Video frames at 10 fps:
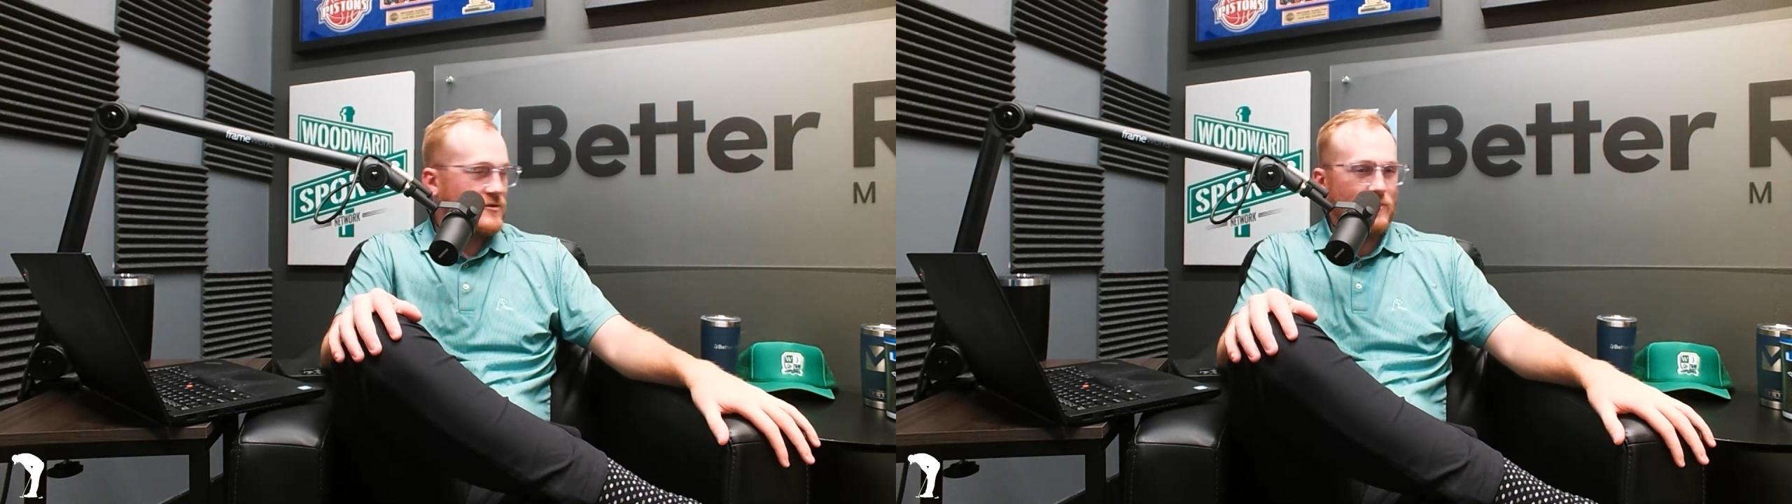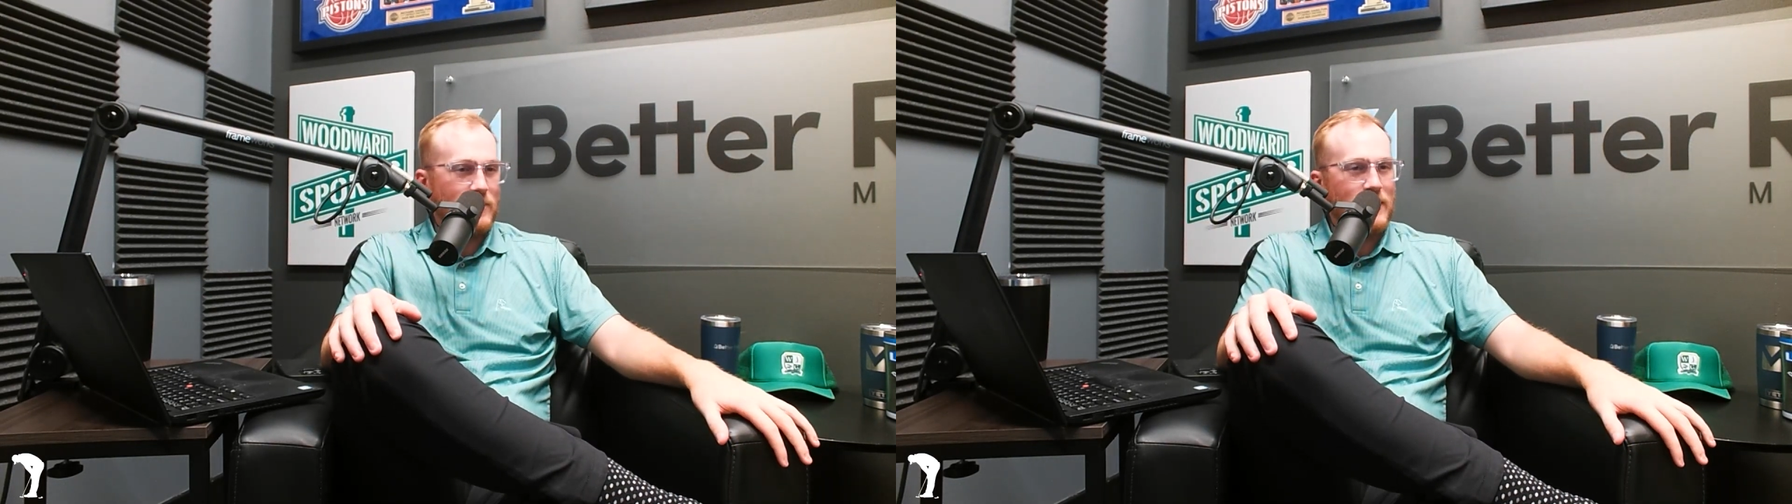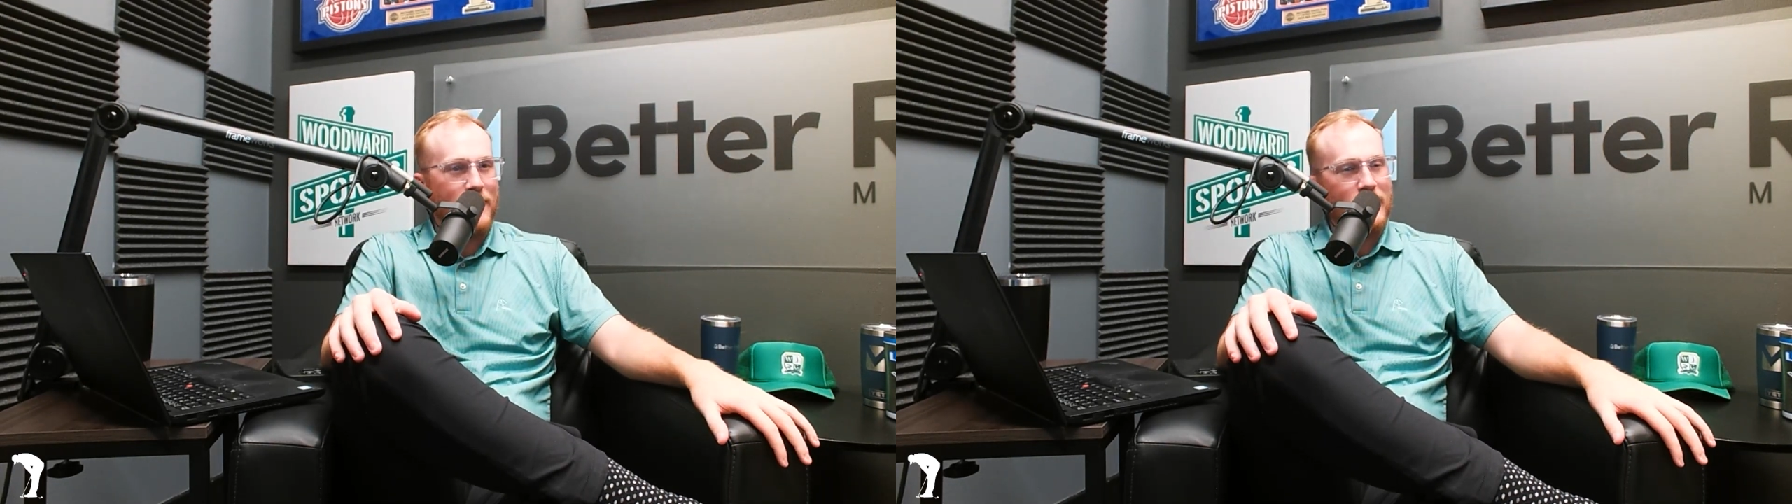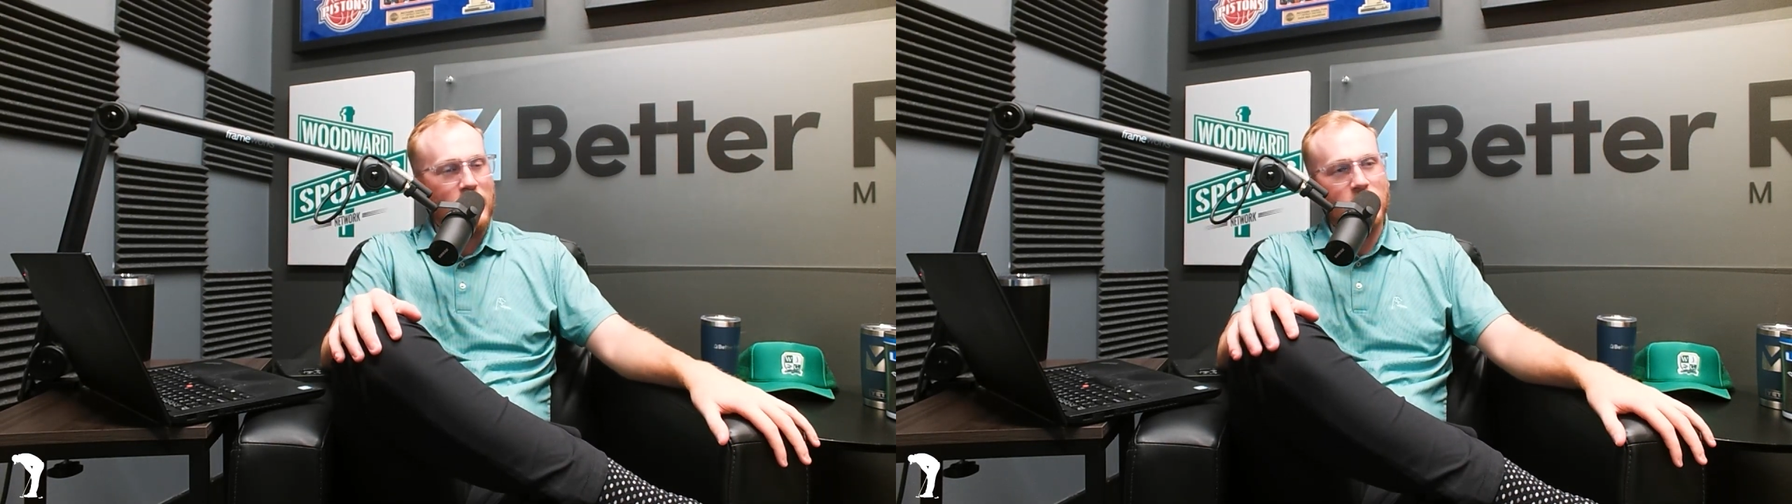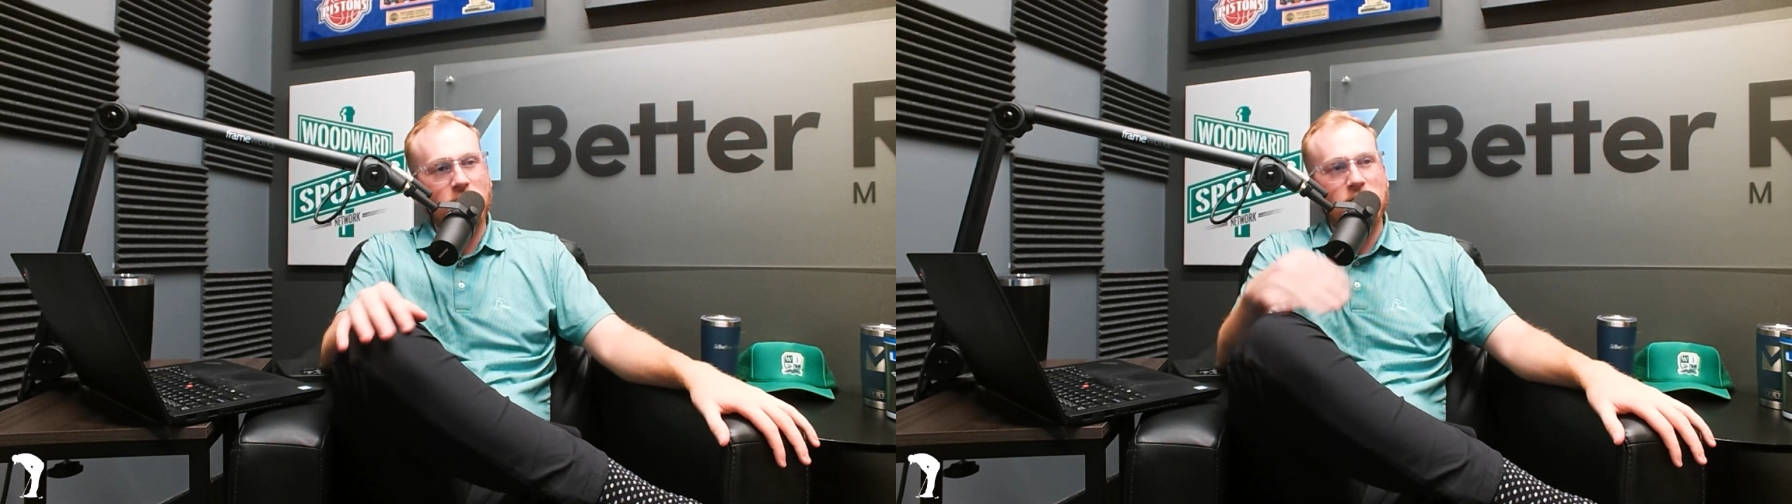It's really not
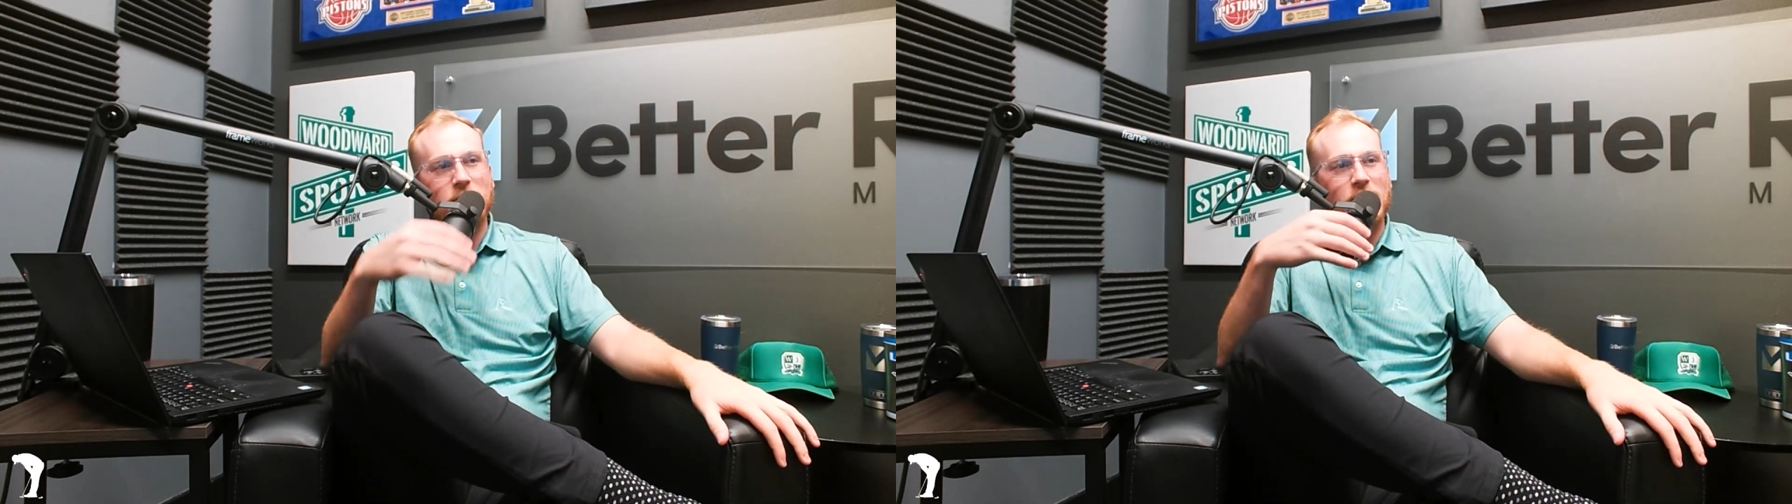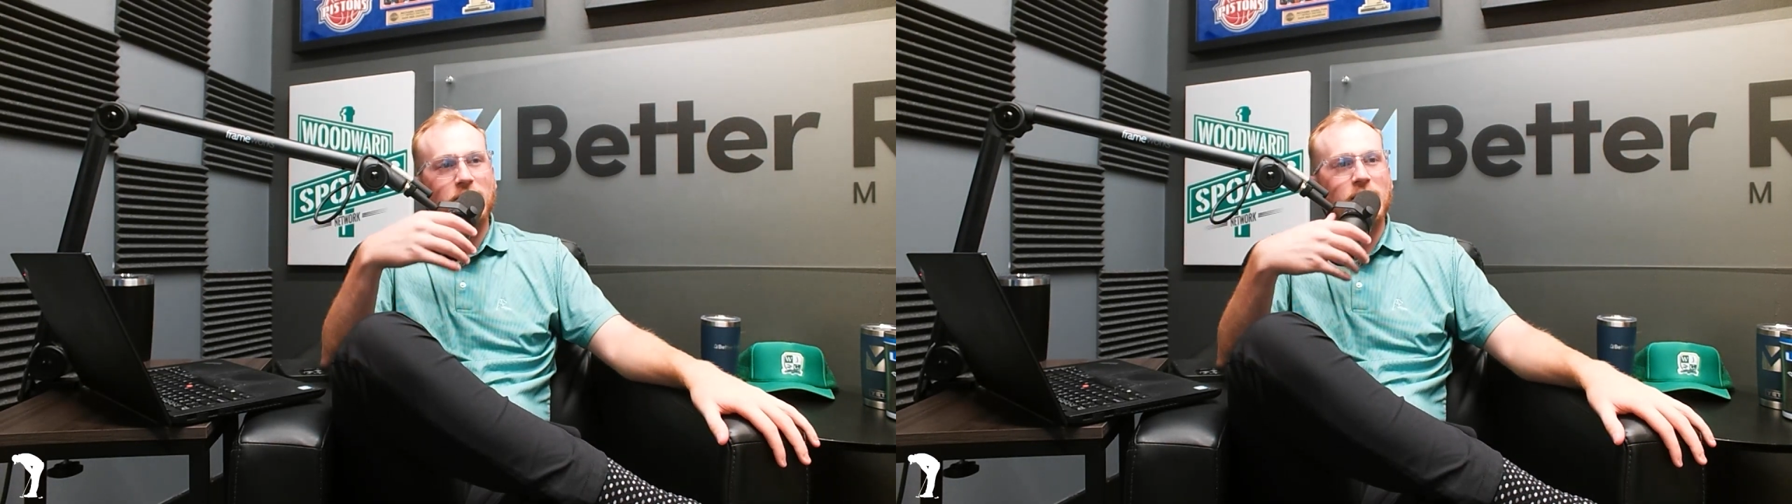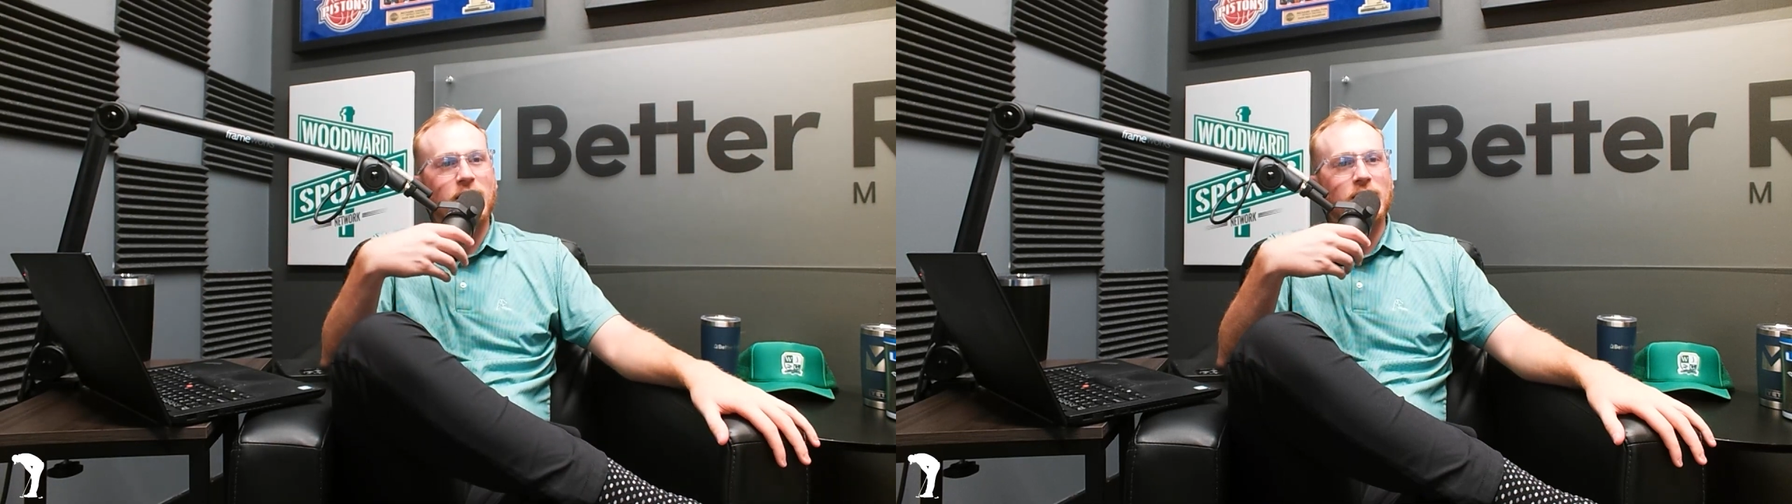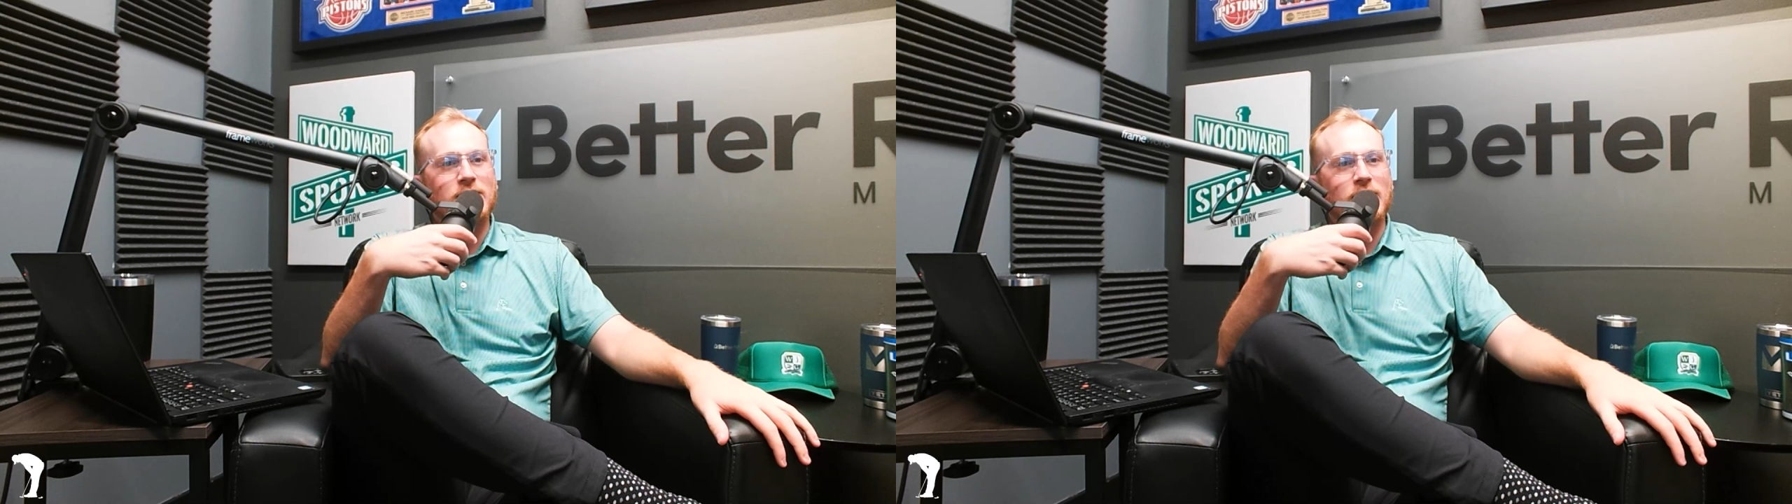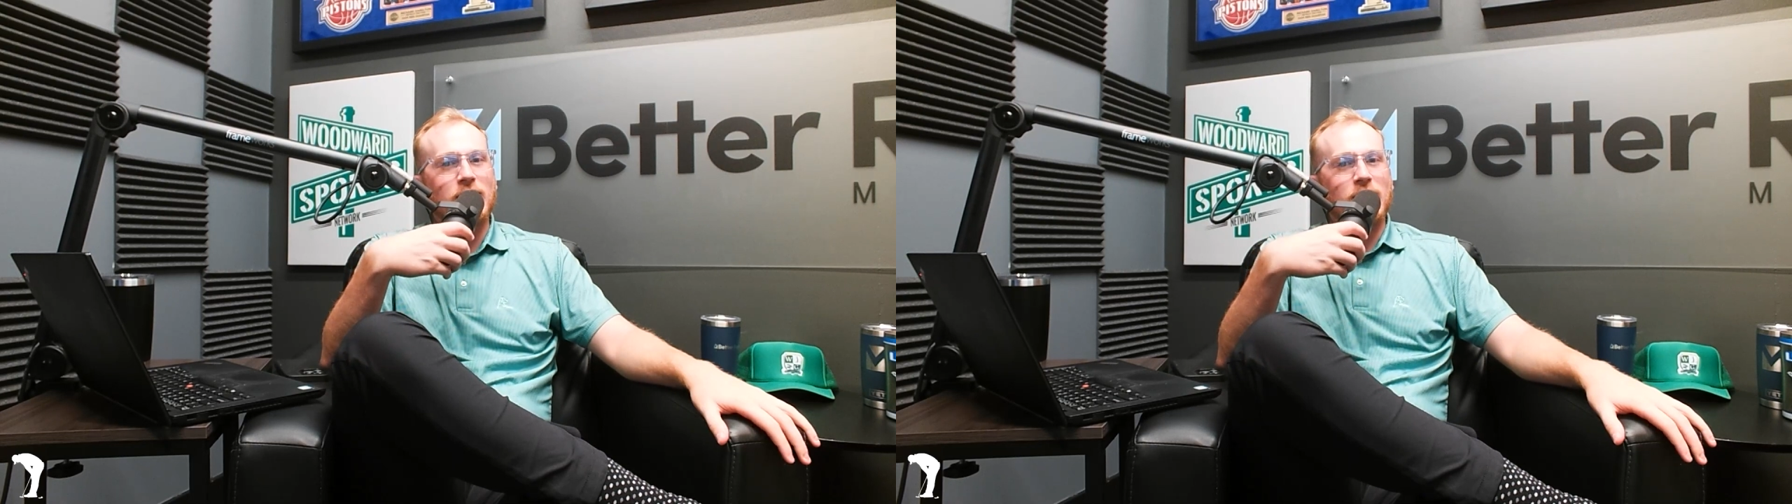that close coming down the end.